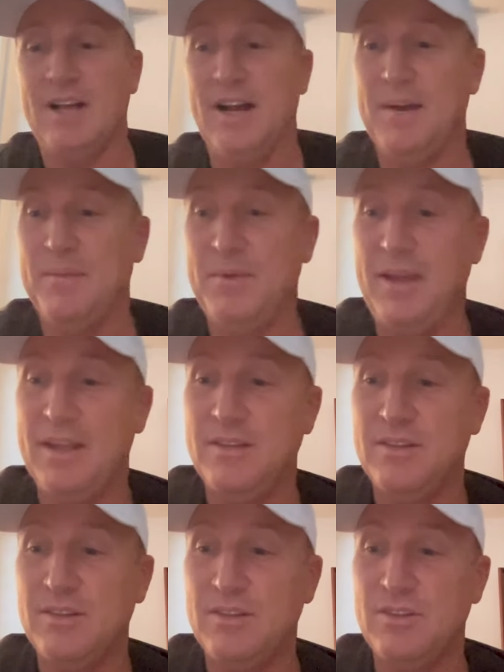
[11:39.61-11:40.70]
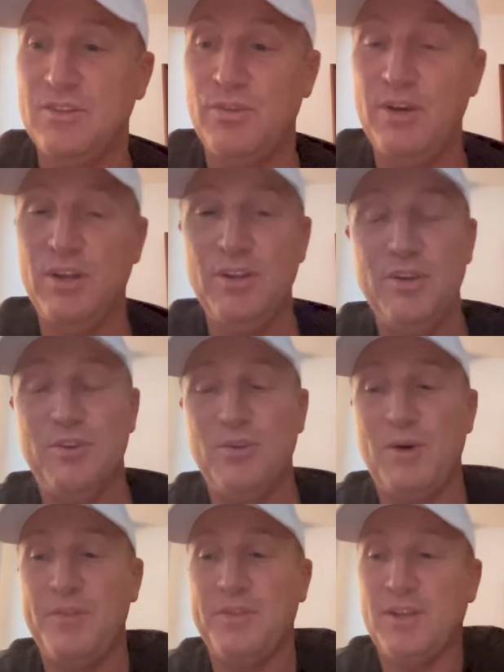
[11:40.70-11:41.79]
And Javal, the
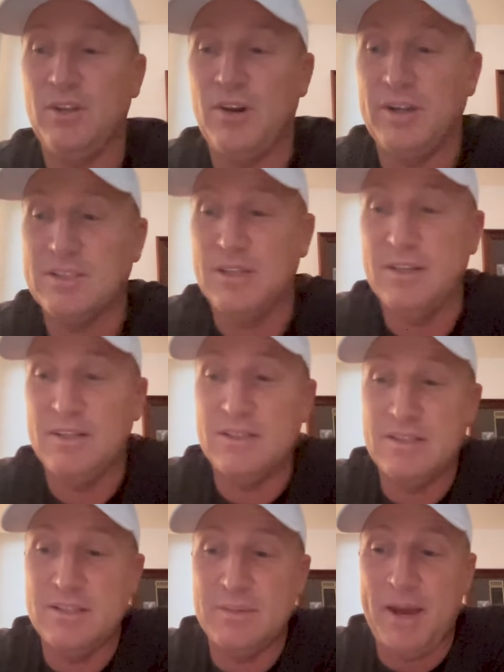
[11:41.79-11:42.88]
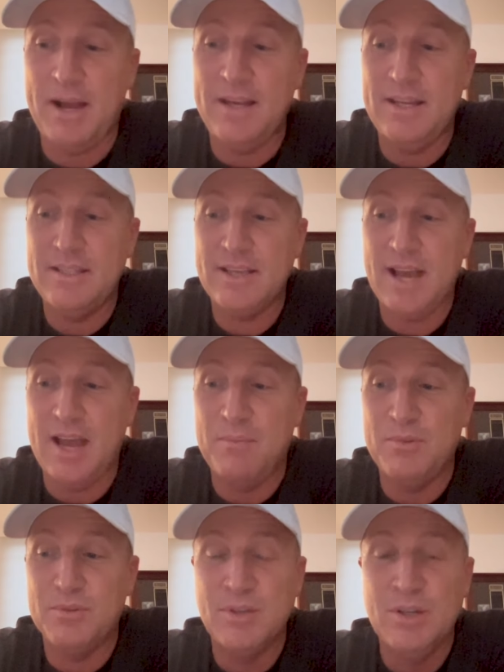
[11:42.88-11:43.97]
one thing I liked about his game
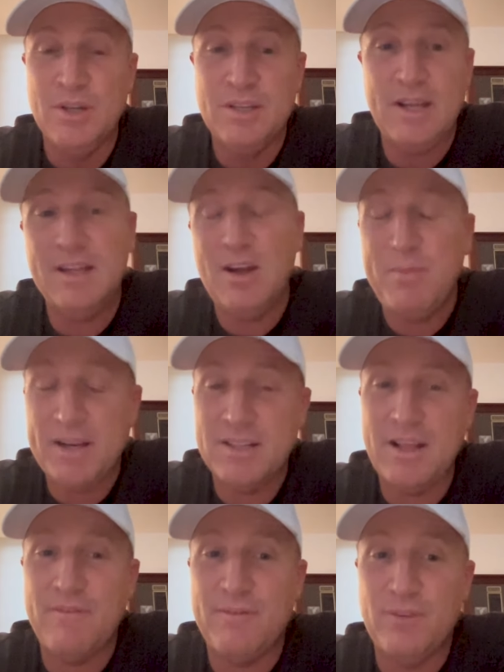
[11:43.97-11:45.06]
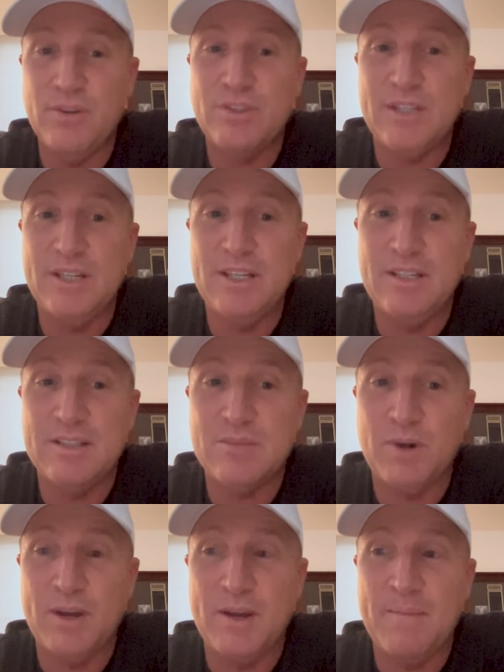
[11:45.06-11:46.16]
was go back to that first innings
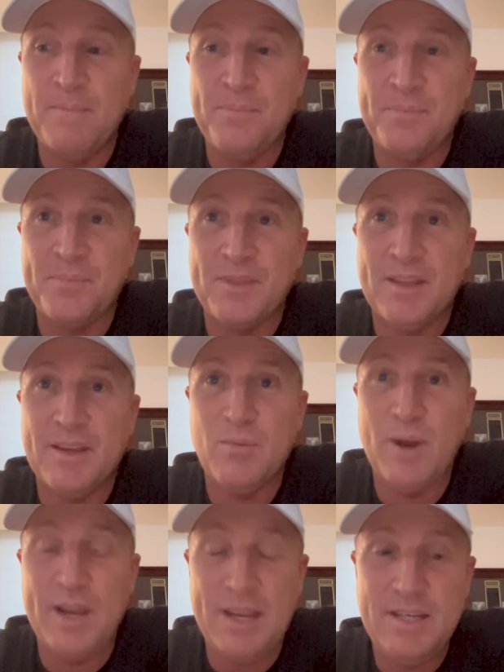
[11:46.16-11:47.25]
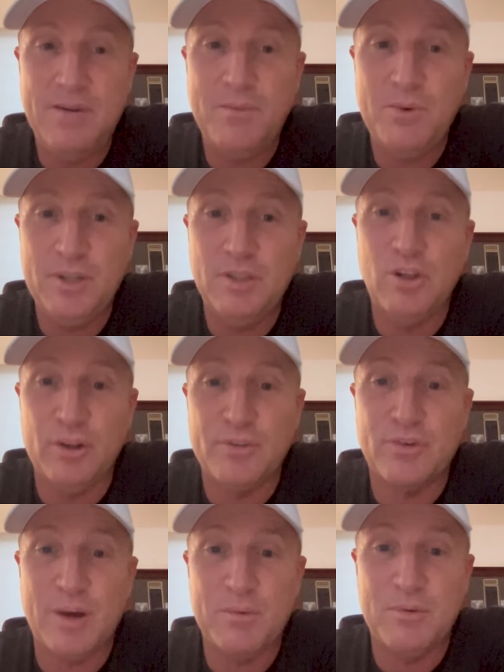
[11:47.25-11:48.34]
where India were in a lot of
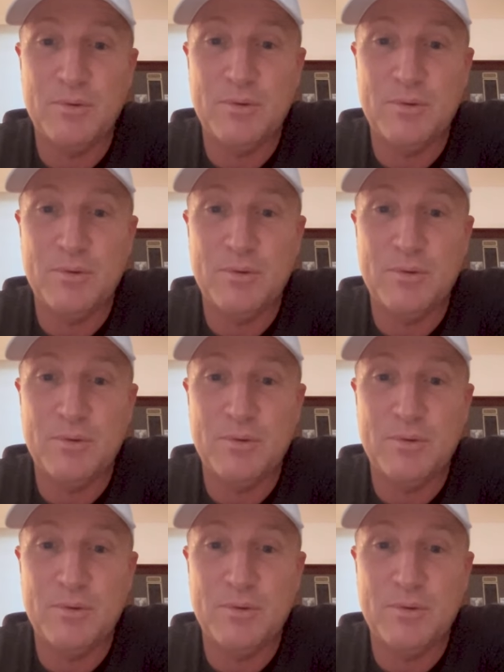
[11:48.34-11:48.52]
trouble.